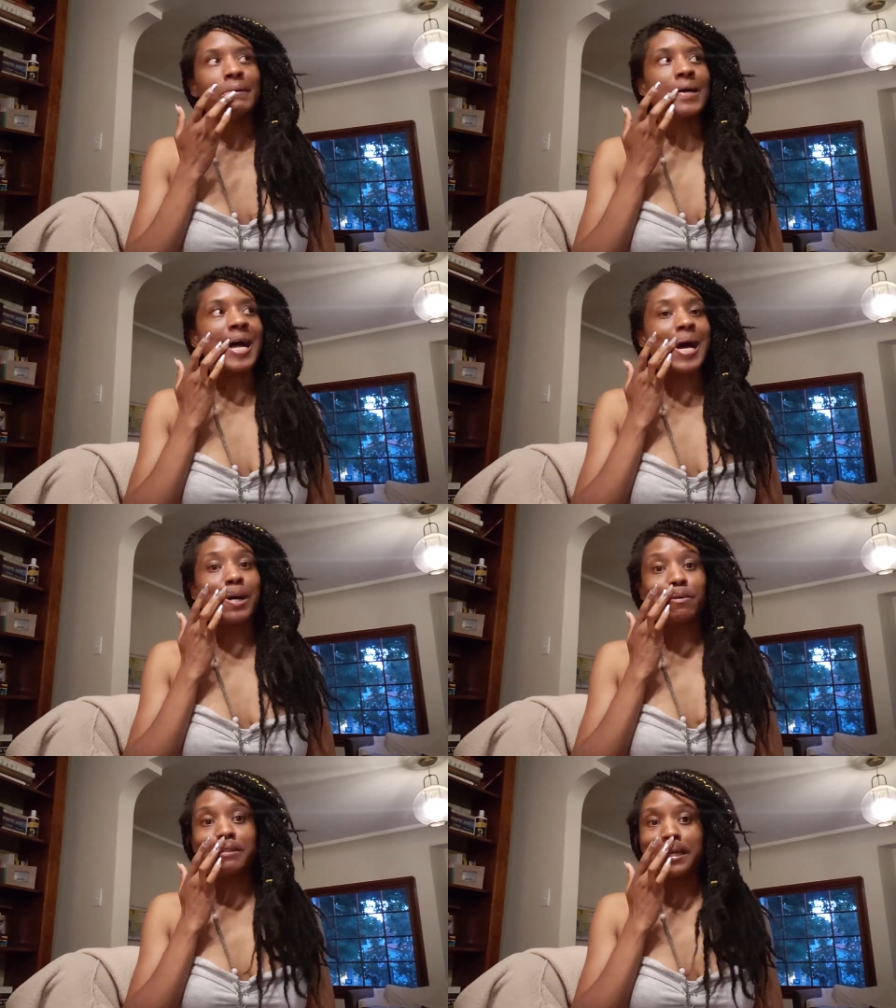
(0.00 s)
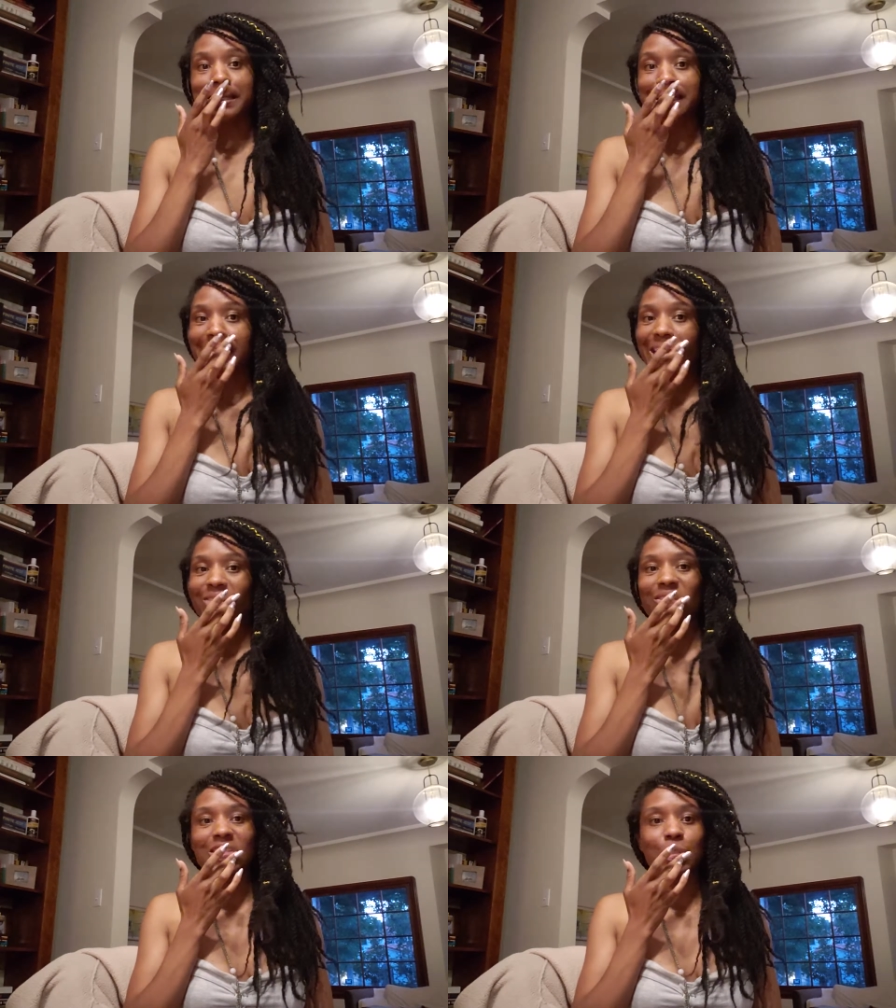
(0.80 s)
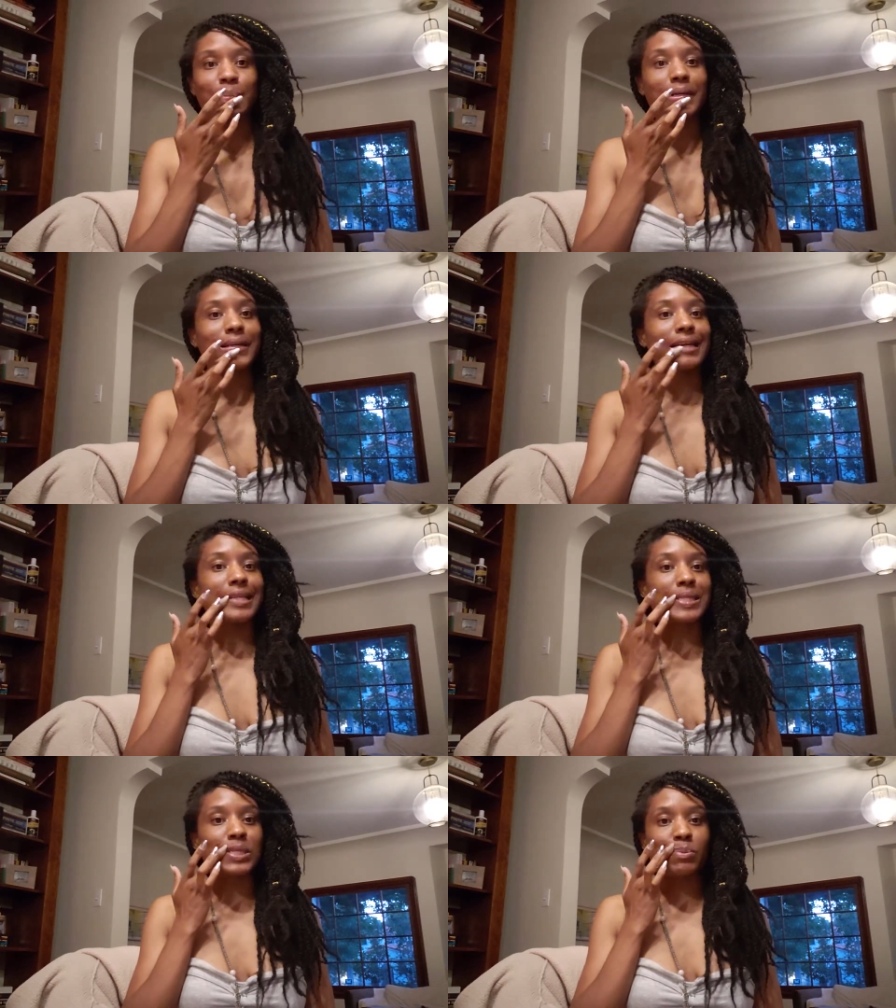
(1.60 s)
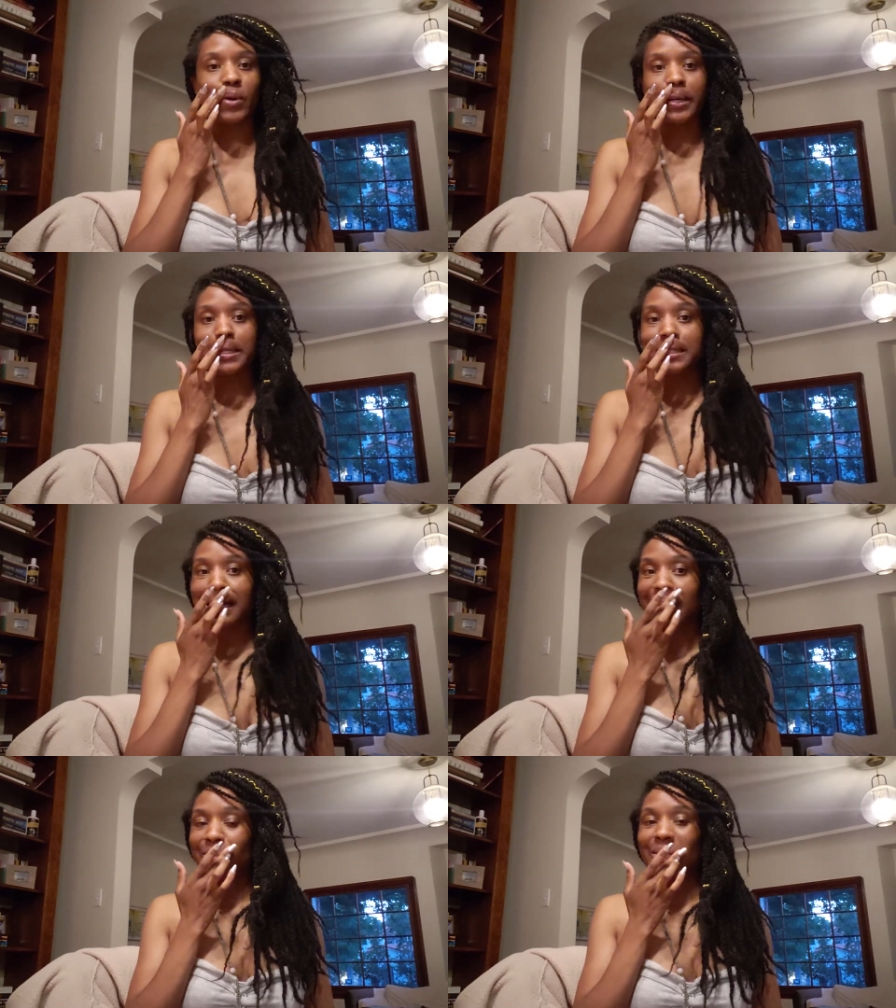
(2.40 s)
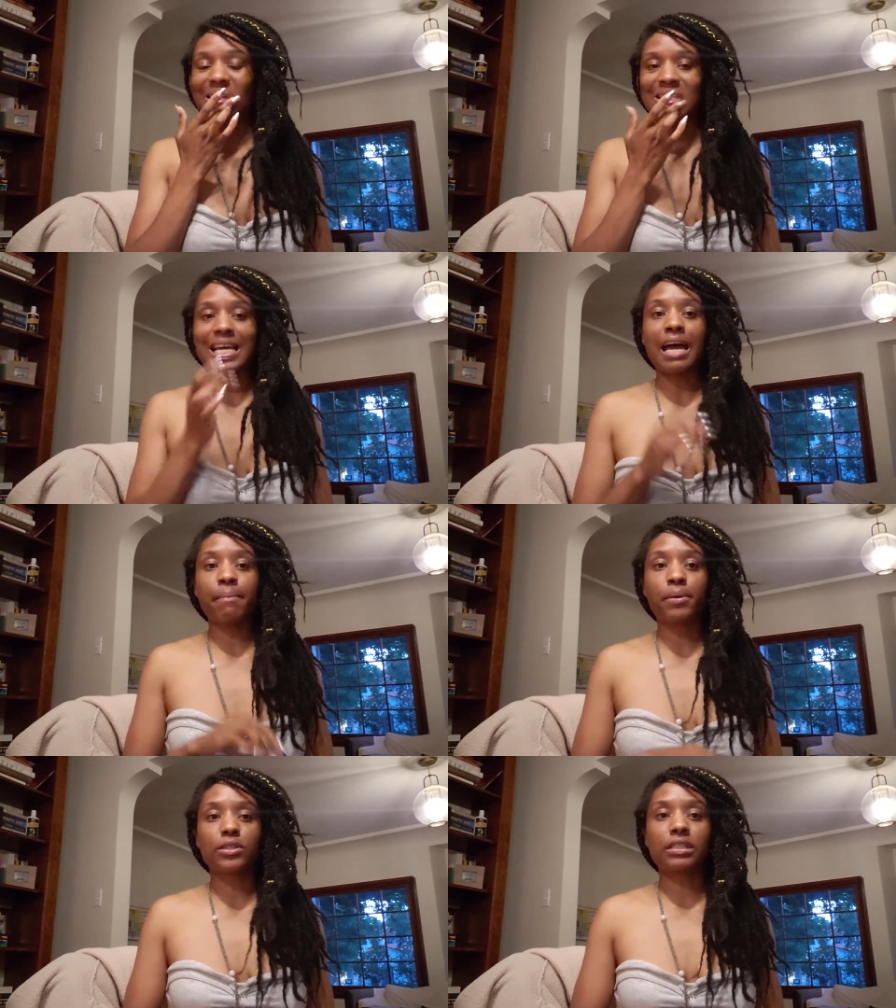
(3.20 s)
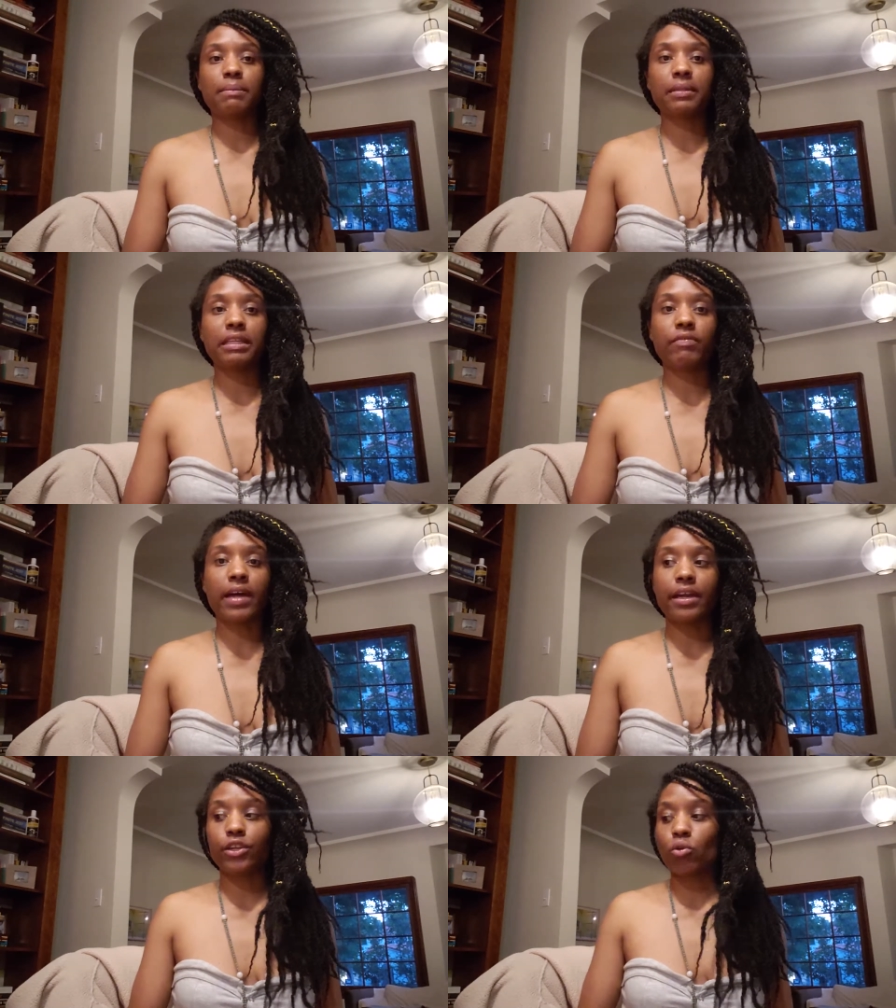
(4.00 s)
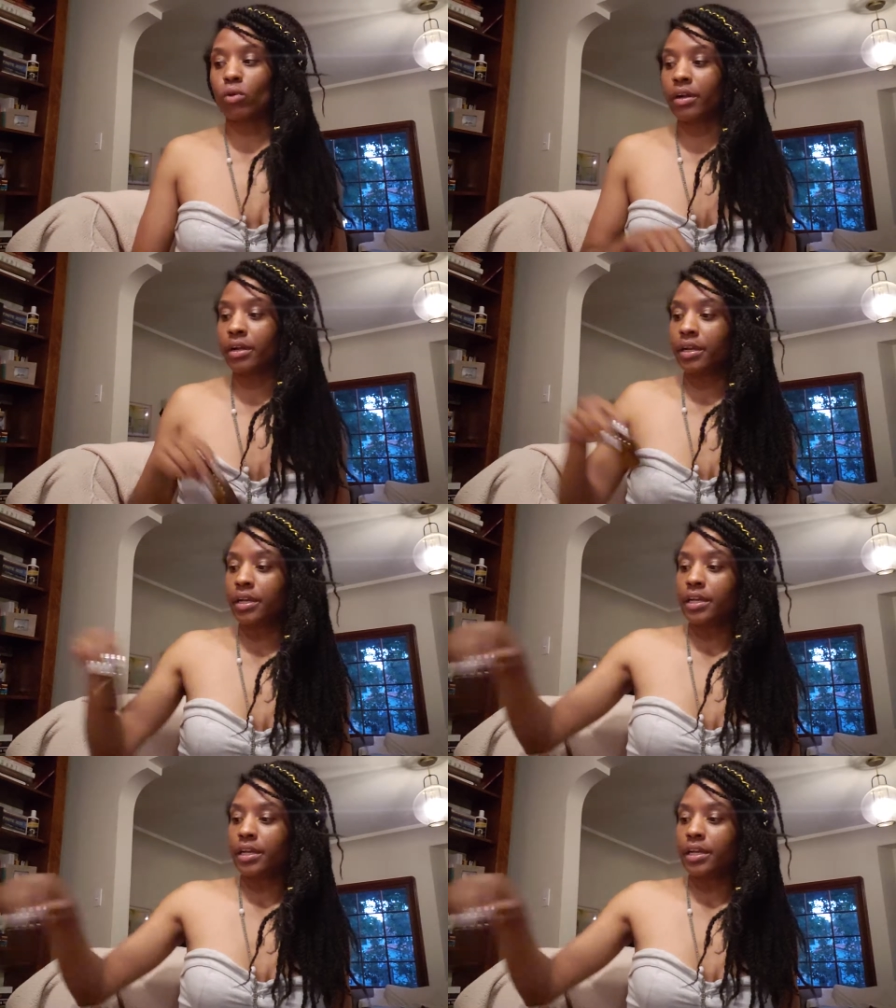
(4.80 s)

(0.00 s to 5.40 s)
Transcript: house inside of its spirit at this point in time, because I personally believe that your